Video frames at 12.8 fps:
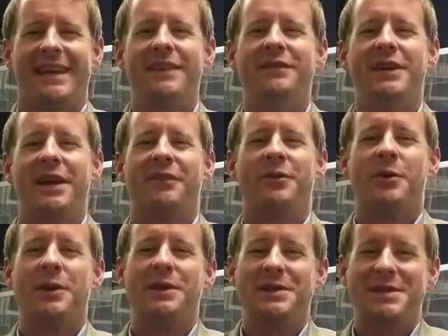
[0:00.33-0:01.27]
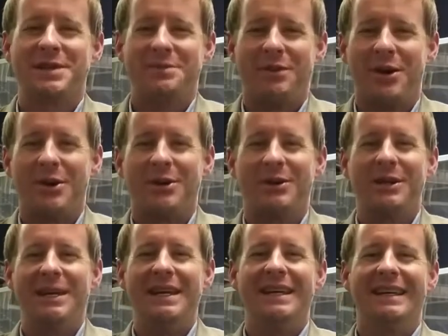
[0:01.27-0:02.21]
Evening, everyone. This is Paul
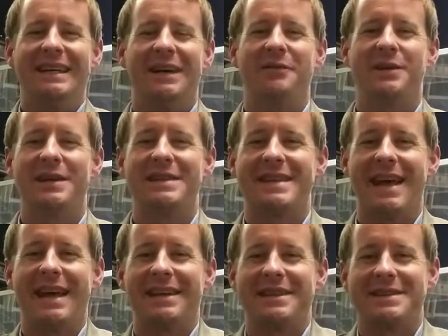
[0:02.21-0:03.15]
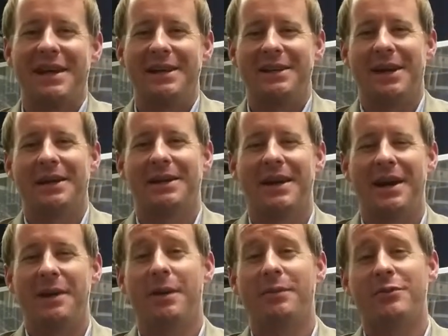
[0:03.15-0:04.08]
Klee of the Gazette and
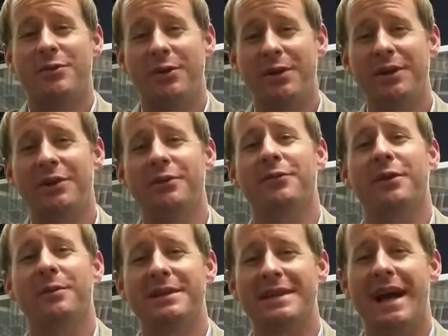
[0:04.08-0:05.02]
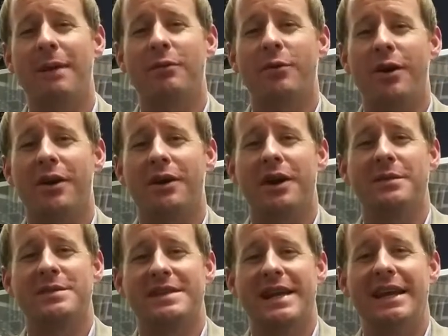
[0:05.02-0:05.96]
Gazette.com. I'm joining you from atop
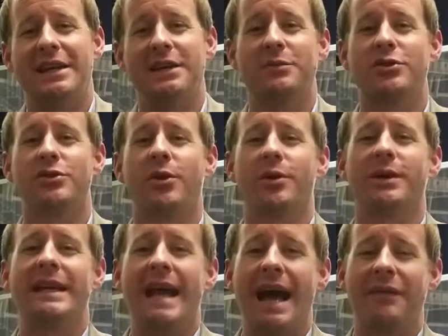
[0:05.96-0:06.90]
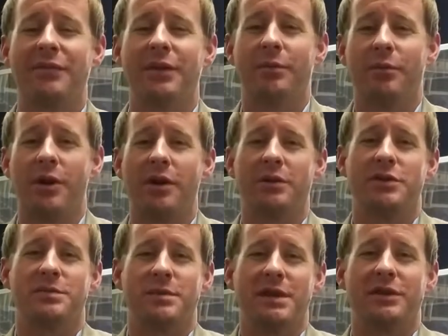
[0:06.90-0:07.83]
Qualcomm Stadium shortly after the
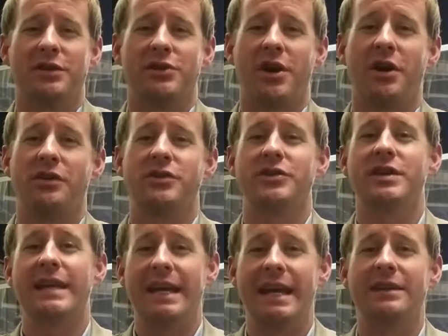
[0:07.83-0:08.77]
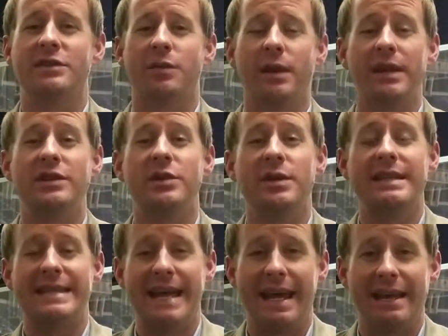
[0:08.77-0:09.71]
Broncos beat the Chargers. Again,
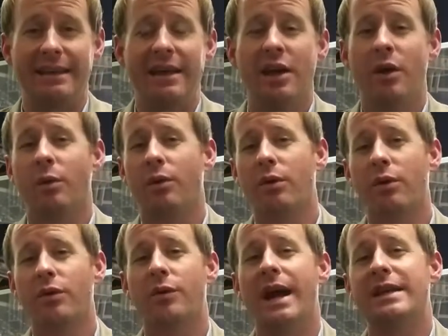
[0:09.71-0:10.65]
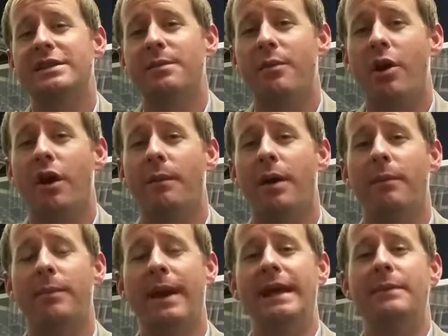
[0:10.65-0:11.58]
22-10. We're going to write tomorrow
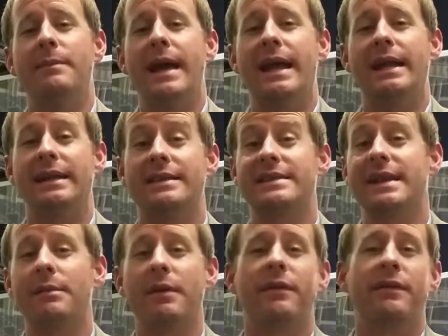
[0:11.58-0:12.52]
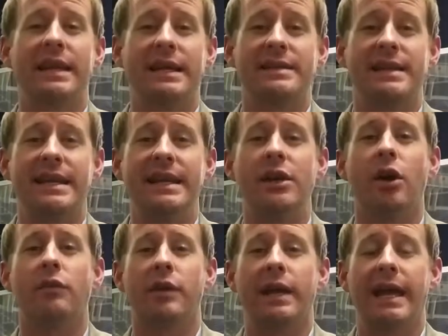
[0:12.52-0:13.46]
about Peyton Manning and some of the things that he
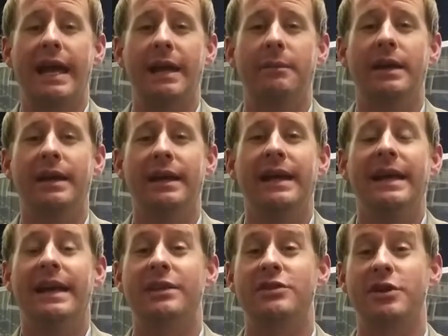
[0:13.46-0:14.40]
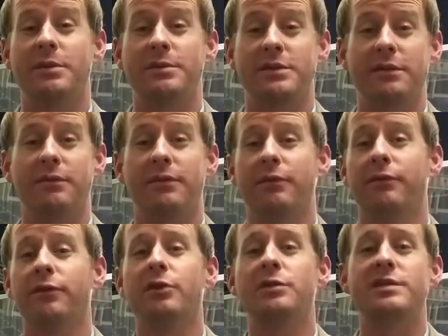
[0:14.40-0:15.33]
overcame in terms of
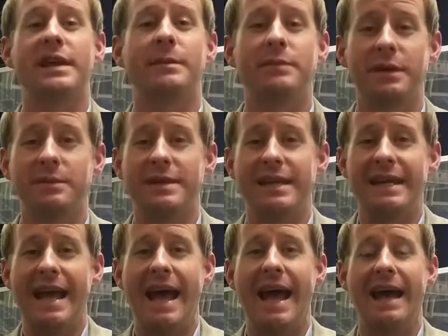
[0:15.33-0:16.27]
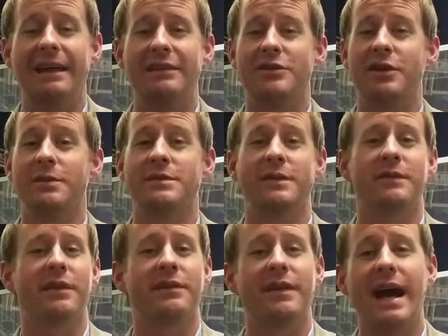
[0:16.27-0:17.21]
the flu symptoms that he had, in terms
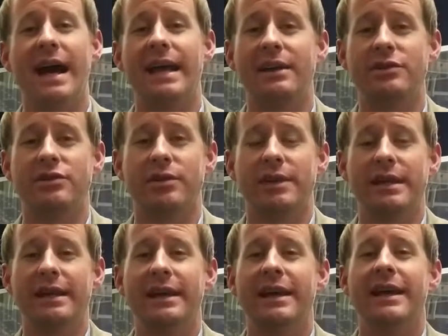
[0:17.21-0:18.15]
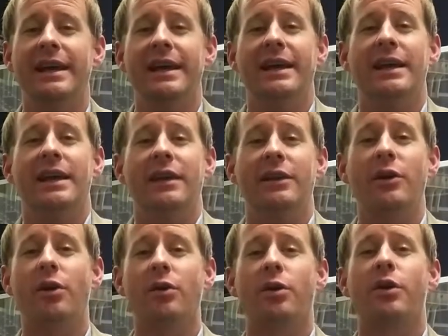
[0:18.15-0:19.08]
of the thigh injury.
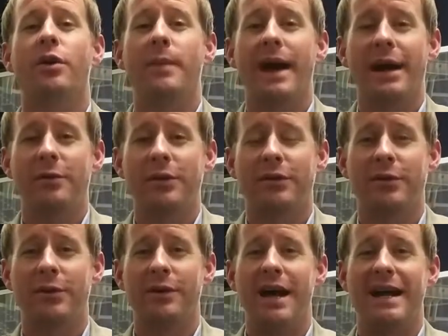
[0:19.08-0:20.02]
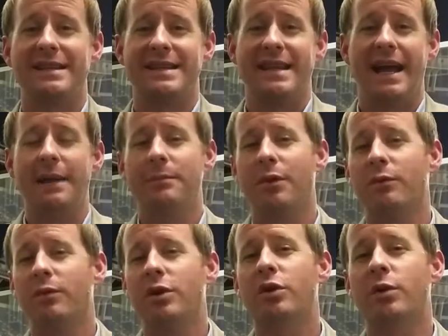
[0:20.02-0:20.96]
The old quarterback went through a lot tonight. But
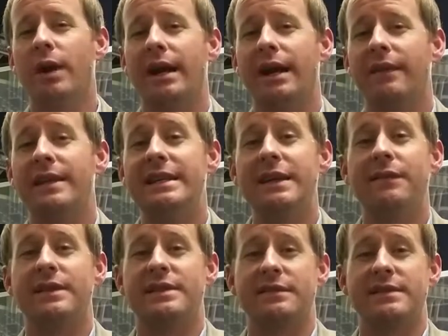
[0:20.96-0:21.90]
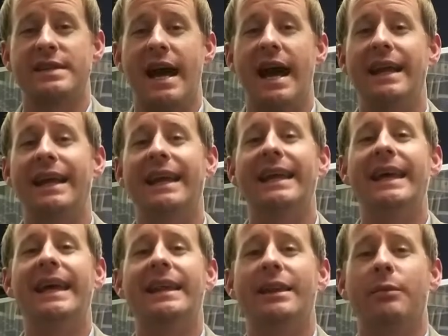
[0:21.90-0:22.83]
real quick, on the defensive side,
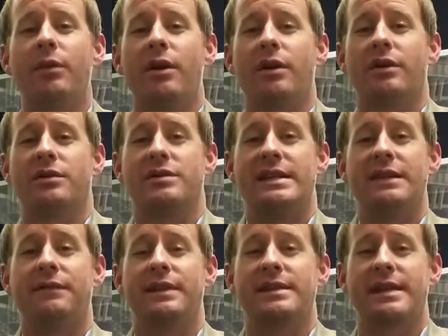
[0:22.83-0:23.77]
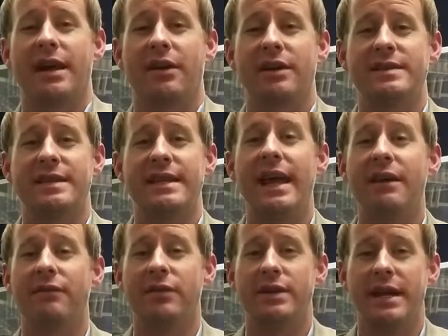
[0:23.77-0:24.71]
again, the Broncos defense carries the
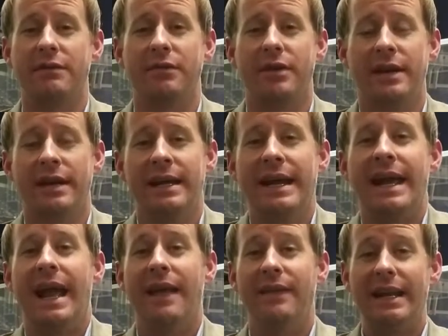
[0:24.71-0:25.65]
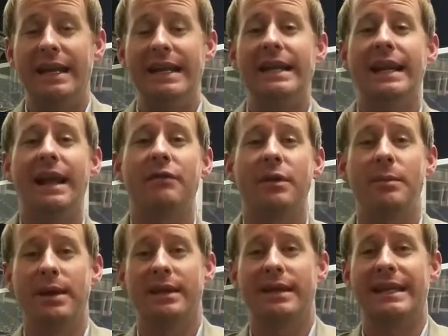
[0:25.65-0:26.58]
day for Denver, and they needed every
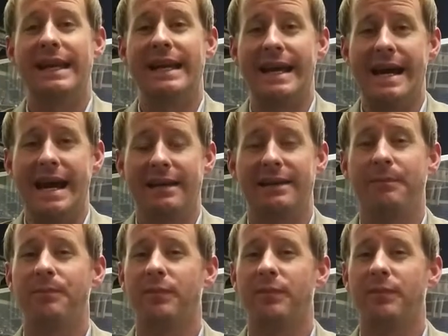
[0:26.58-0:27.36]
bit that they got.